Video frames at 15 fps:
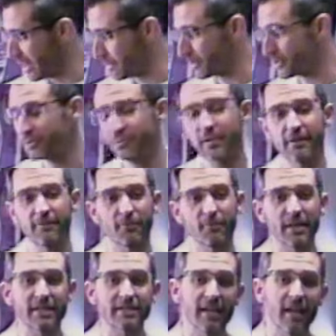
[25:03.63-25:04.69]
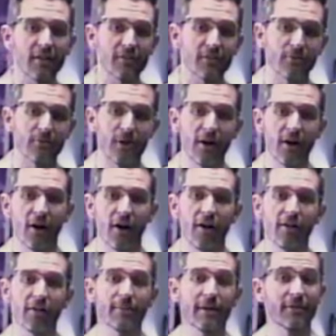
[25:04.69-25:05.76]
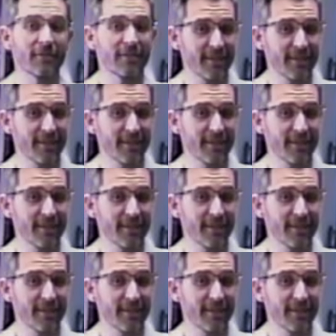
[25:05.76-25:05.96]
opportunity for me to tell you all about